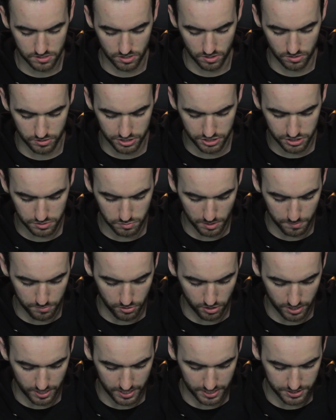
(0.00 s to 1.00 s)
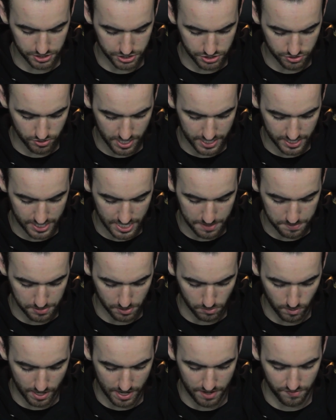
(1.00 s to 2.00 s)
So you just wanna put it in, just try and keep
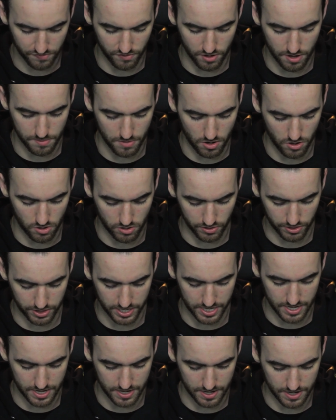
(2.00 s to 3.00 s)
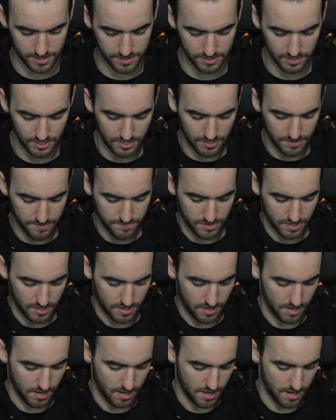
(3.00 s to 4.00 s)
it away from all the
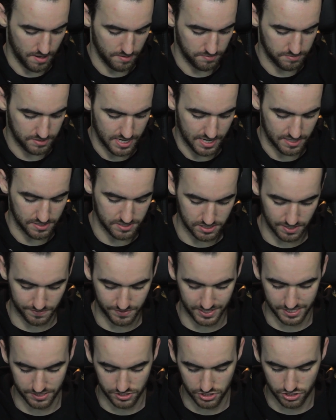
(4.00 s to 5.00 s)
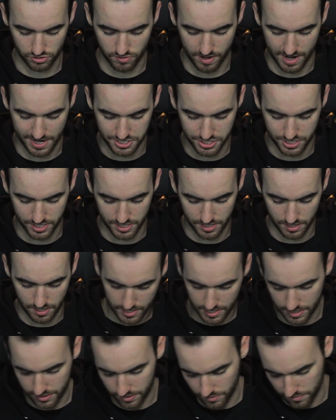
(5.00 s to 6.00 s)
kind of stuff that can scratch it,
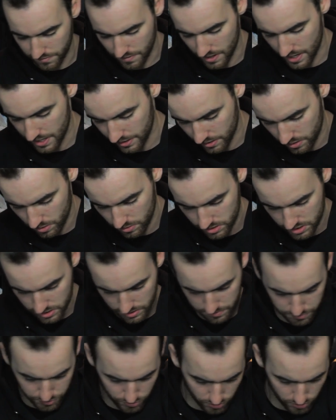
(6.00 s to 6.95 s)
and you'll find it goes in